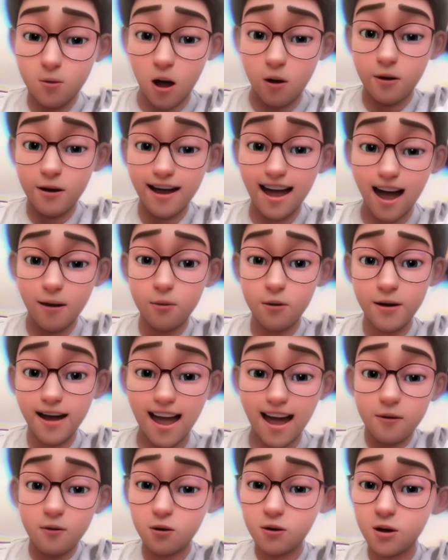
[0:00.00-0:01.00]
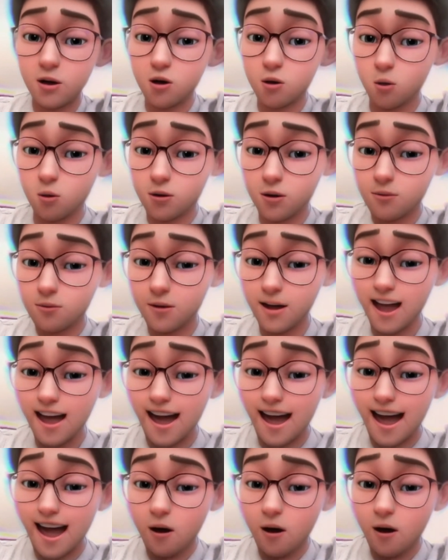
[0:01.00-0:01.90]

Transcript: power adapter, and headphones. It's sold separately.